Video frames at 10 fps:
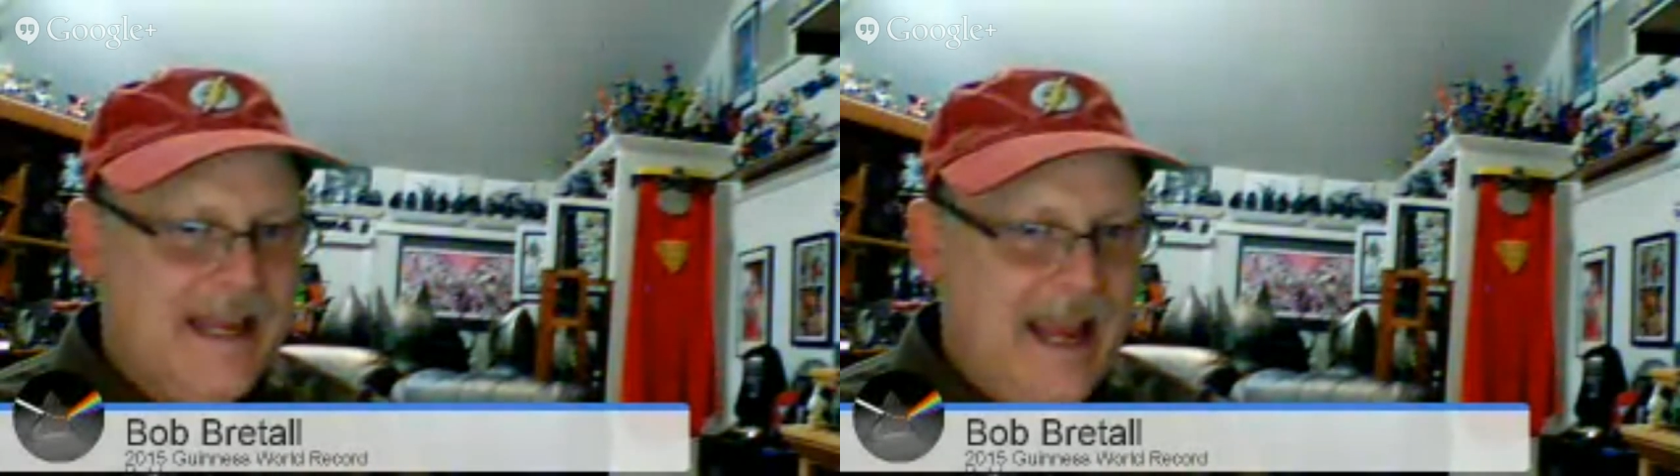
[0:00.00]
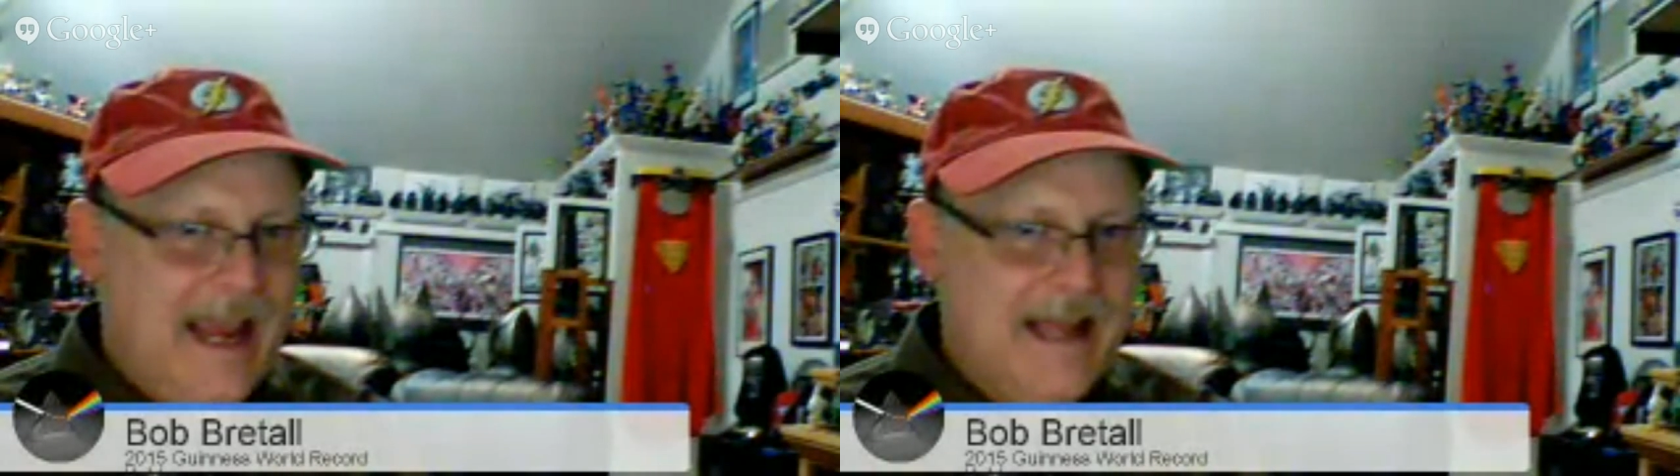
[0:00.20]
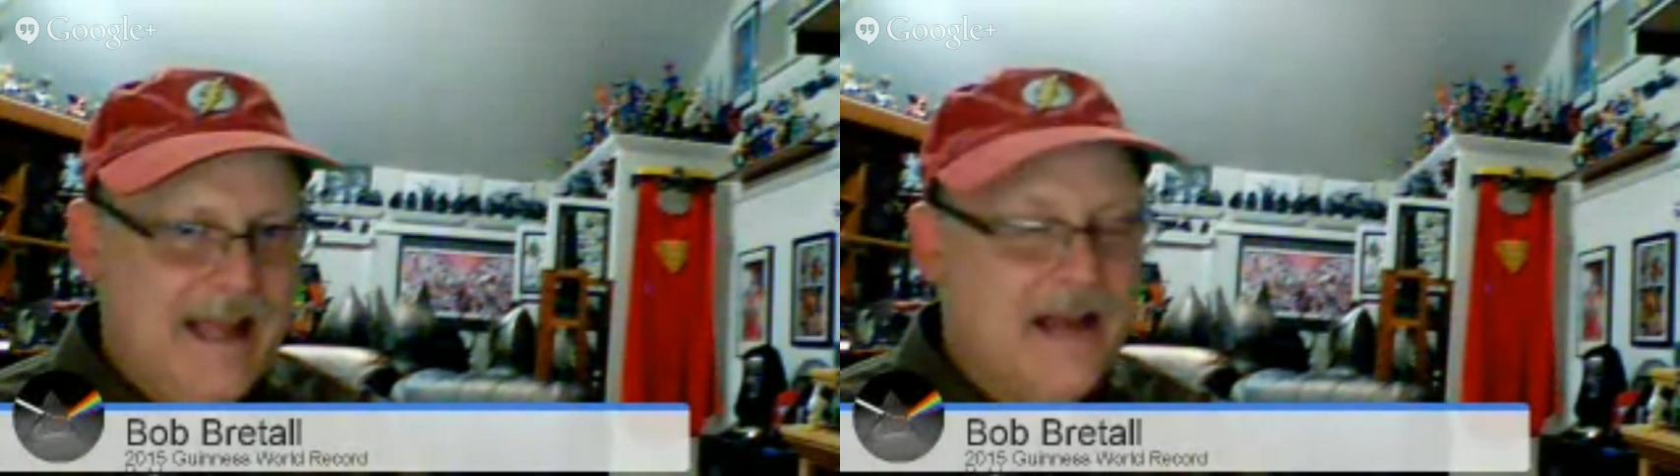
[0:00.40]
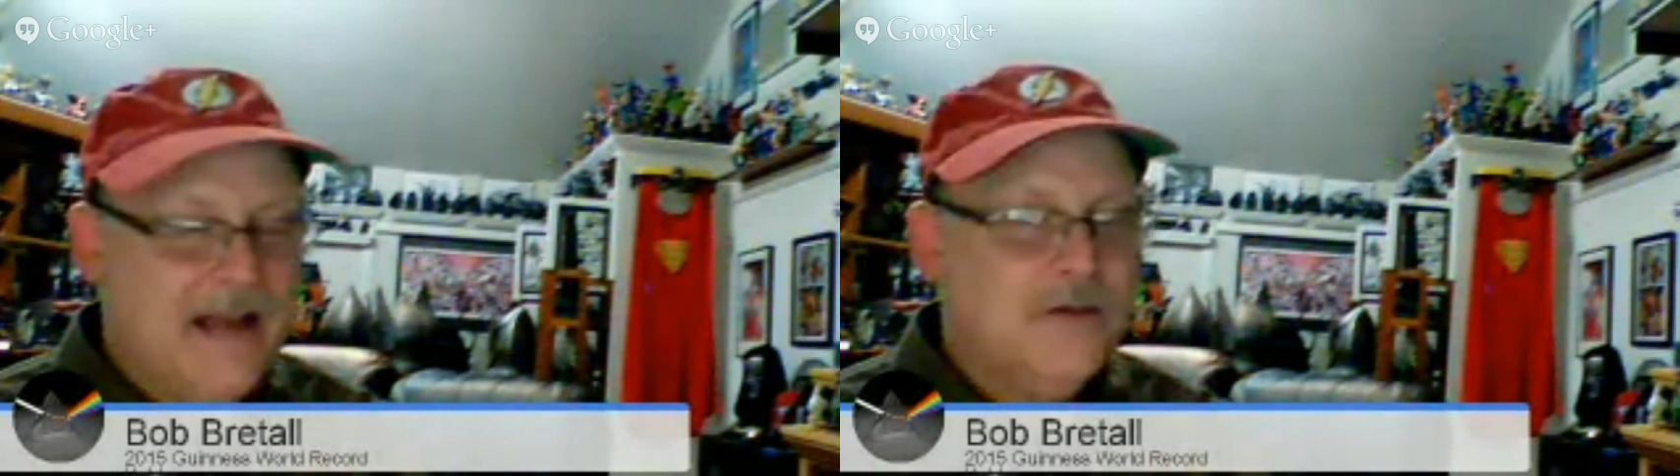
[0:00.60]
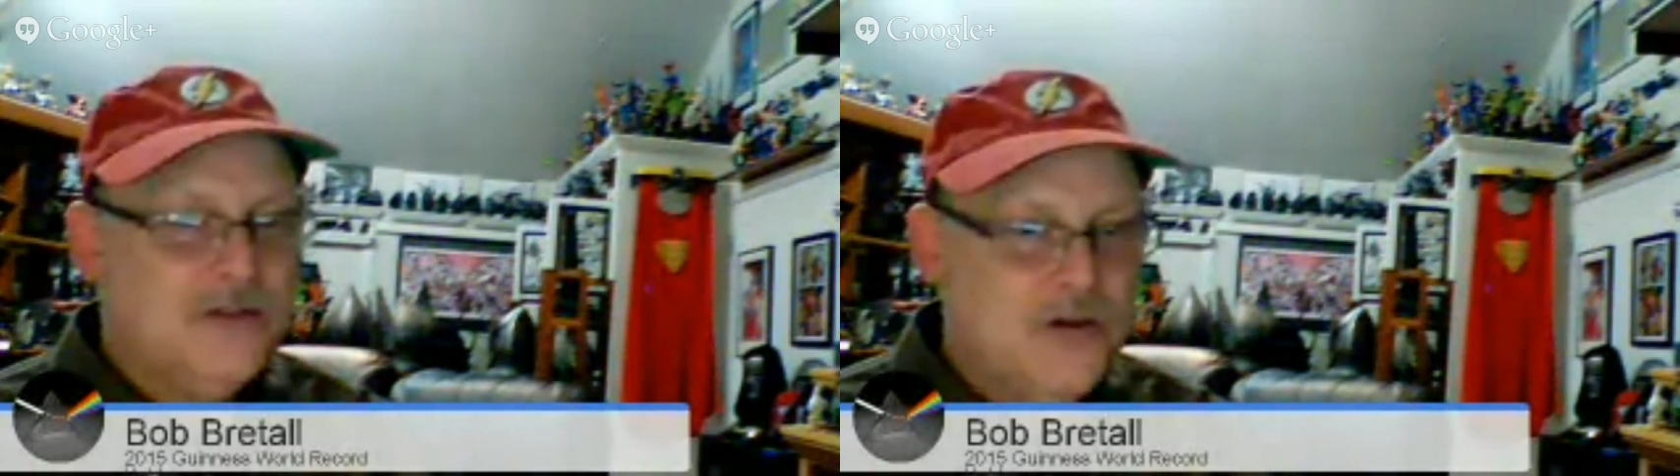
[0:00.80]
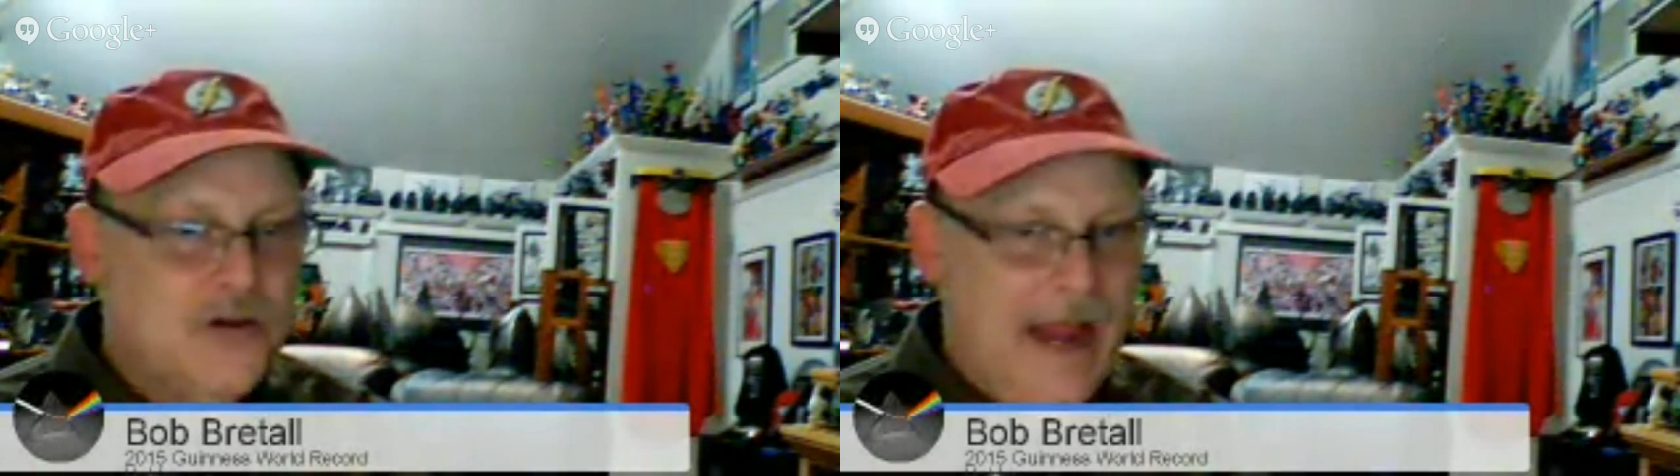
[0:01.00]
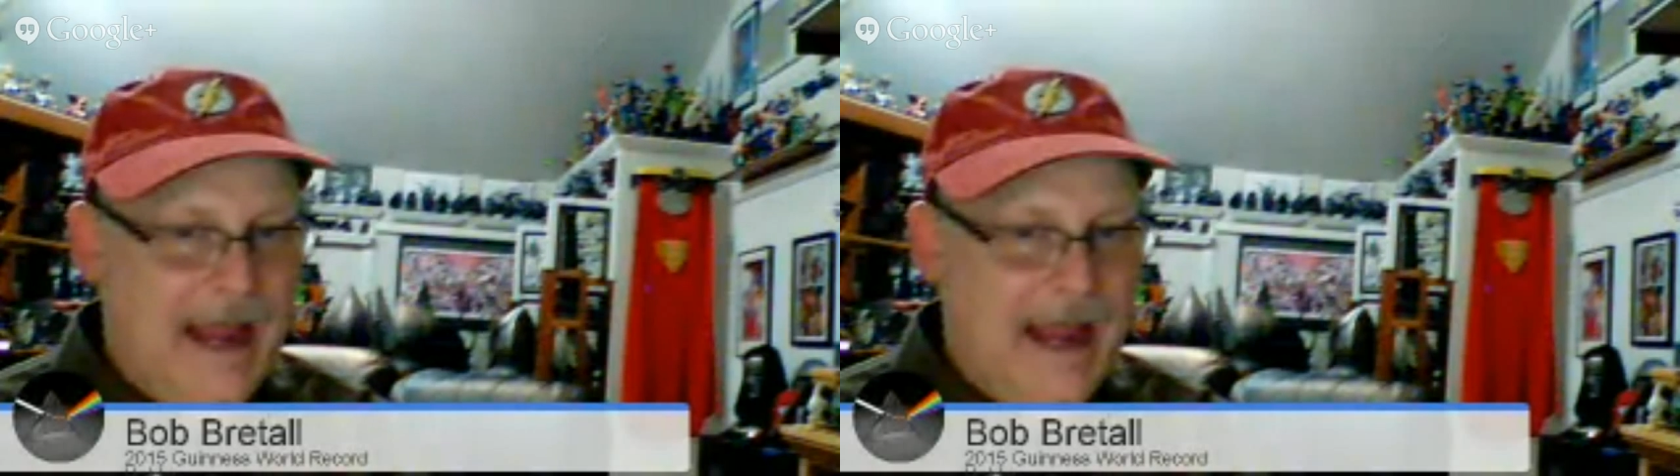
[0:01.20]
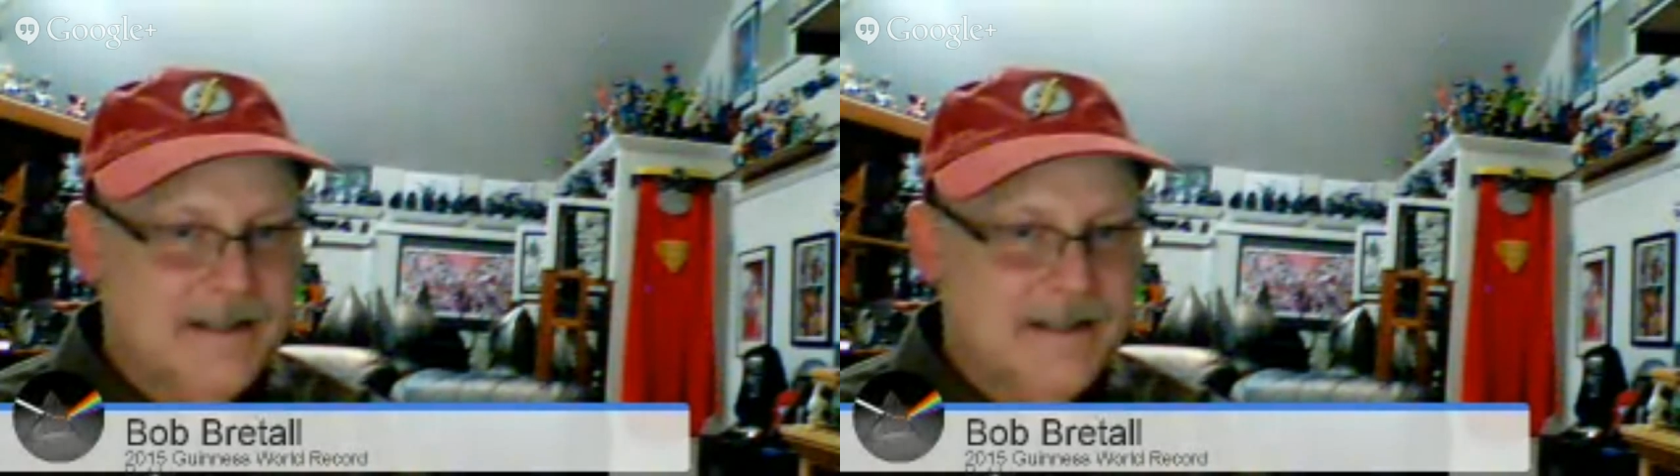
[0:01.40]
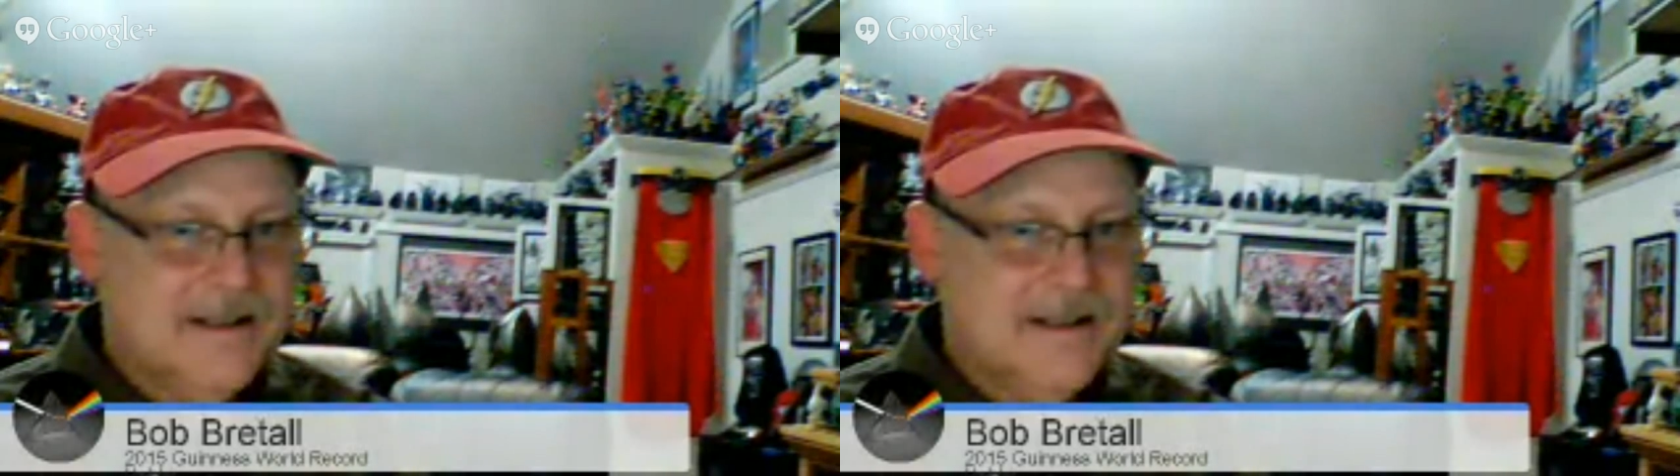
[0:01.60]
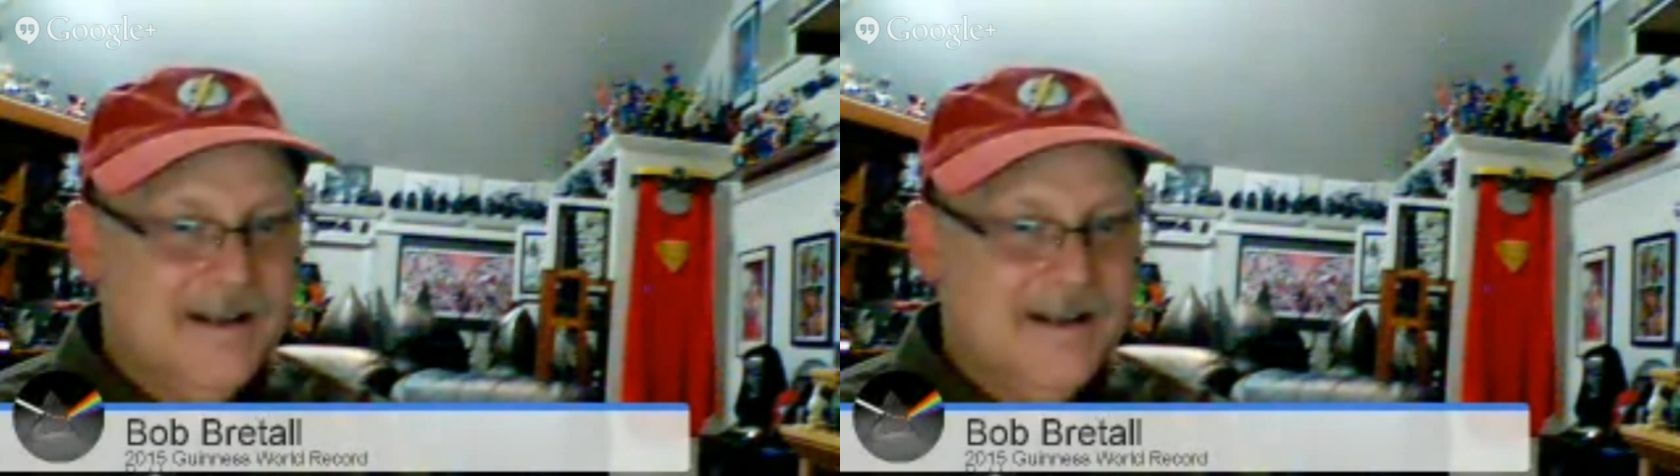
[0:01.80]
ads. I don't do ads.